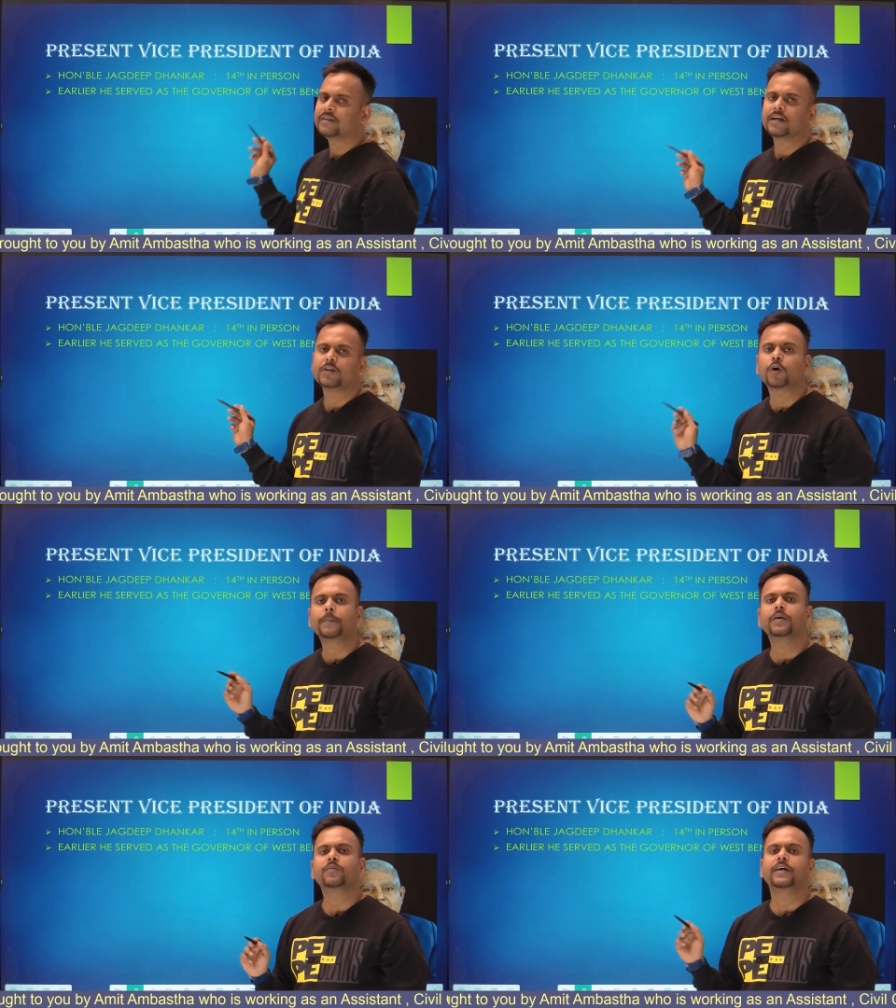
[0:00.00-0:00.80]

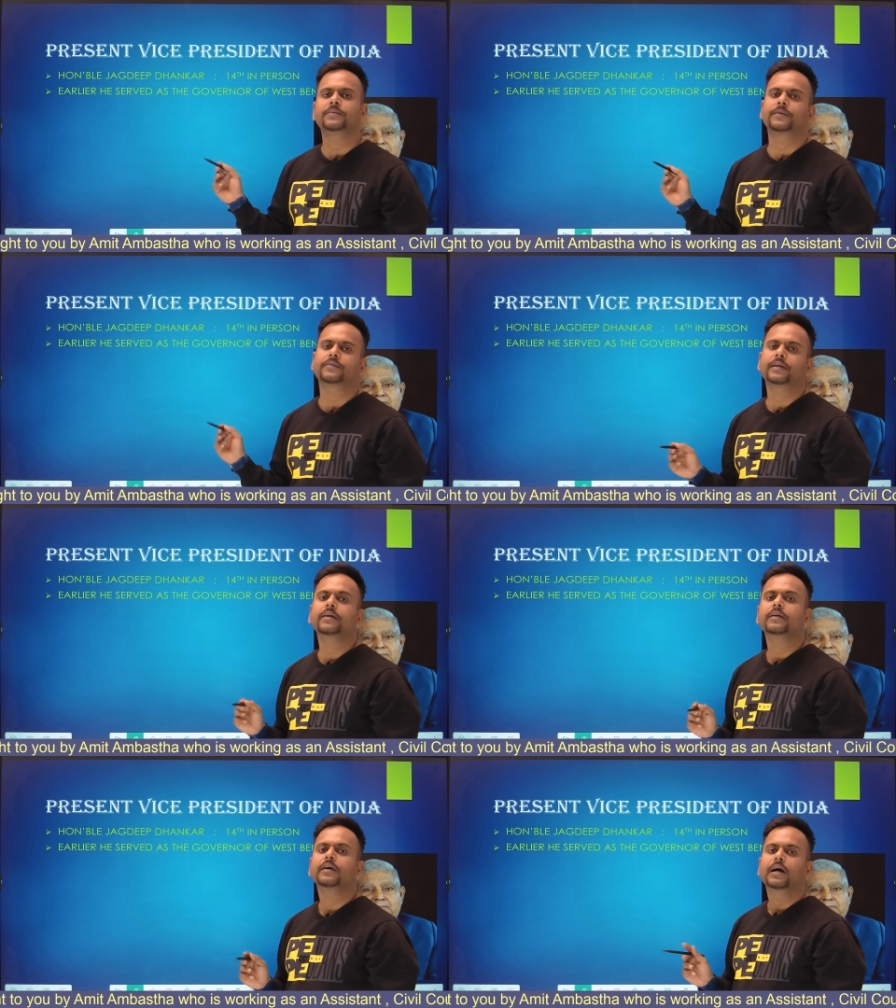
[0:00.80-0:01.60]
topic, Vice
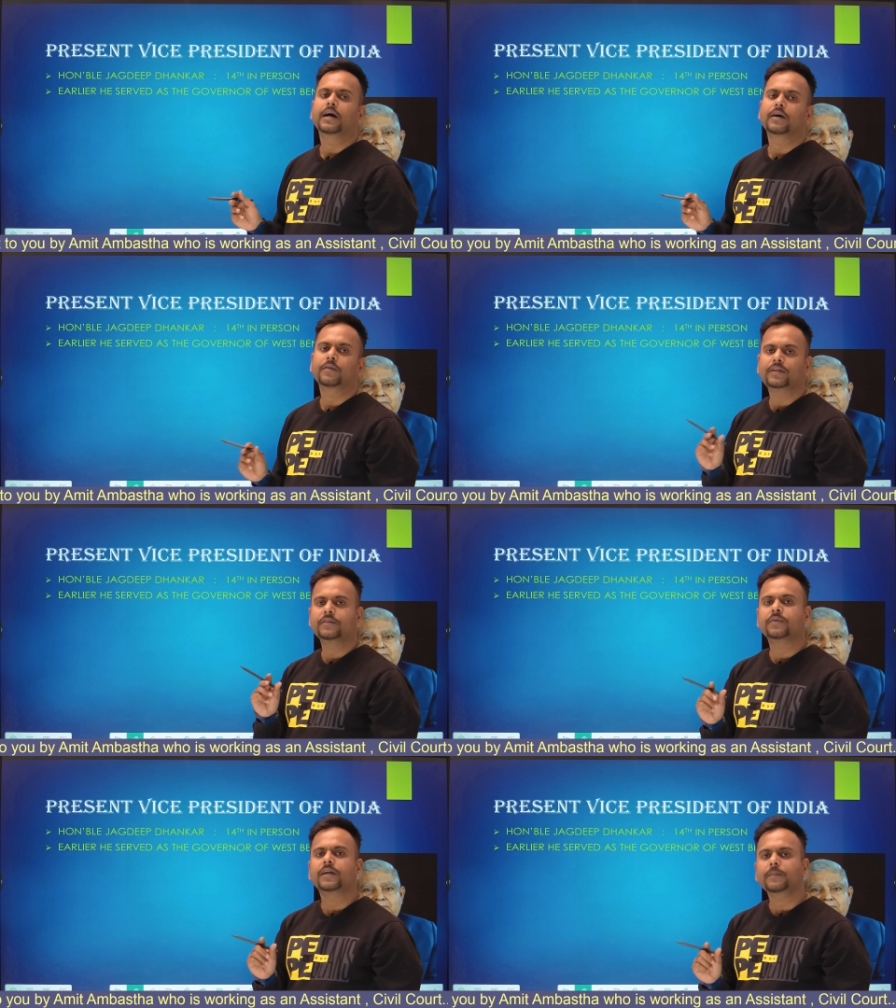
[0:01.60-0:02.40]
President, which is very much